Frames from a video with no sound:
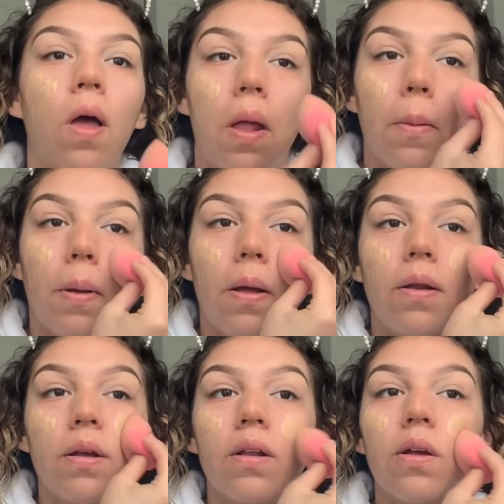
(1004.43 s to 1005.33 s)
I'm kind
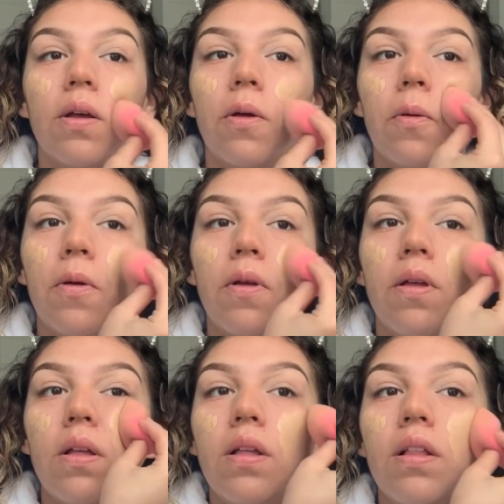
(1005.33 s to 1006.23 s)
of gonna go
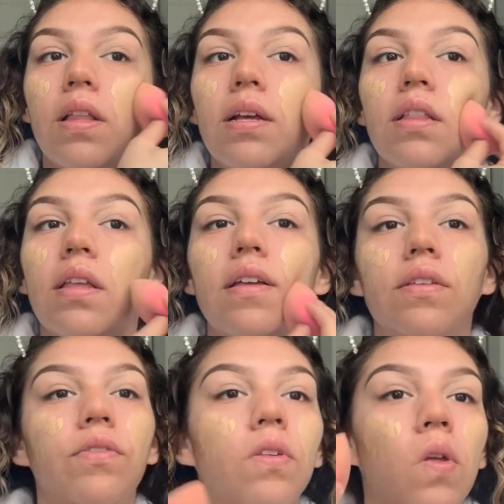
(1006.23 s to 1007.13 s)
like this.